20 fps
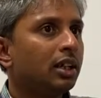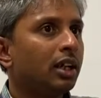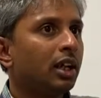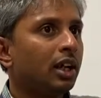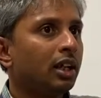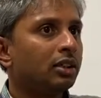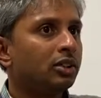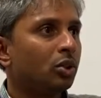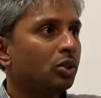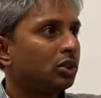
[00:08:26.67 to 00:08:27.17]
can
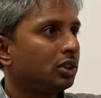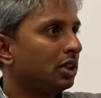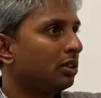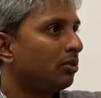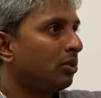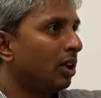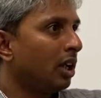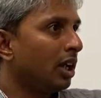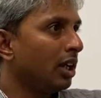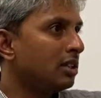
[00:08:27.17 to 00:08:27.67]
I sort this
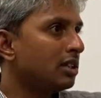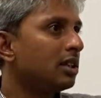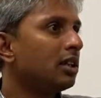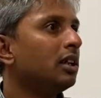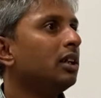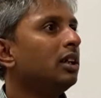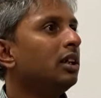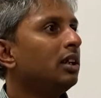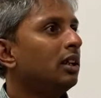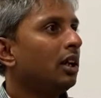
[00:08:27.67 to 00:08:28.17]
for less?
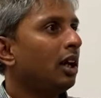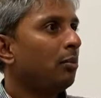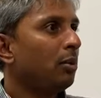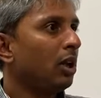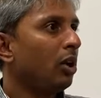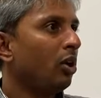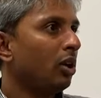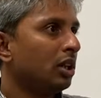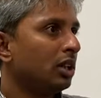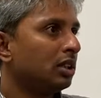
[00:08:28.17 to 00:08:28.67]
Apply
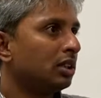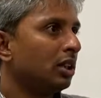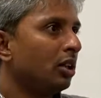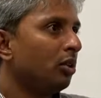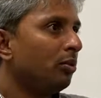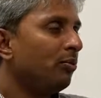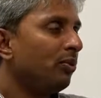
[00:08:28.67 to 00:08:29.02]
all this,